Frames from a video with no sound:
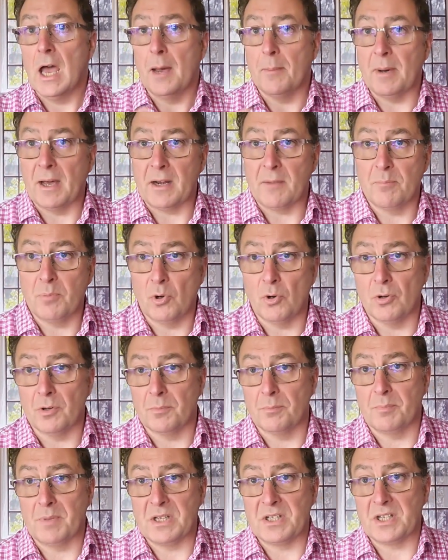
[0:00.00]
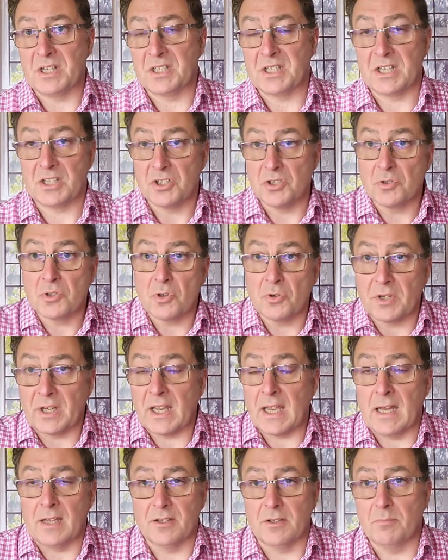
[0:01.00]
about important business issues or to
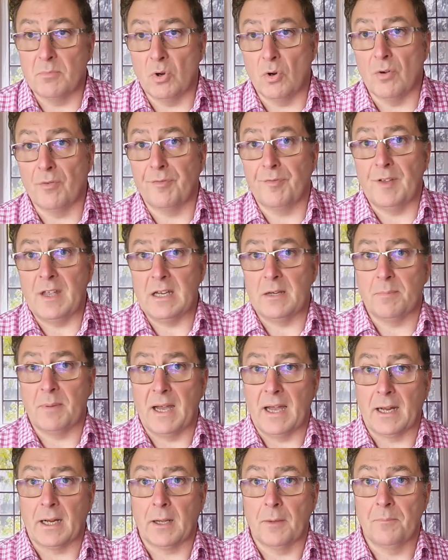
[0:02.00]
gather more feedback.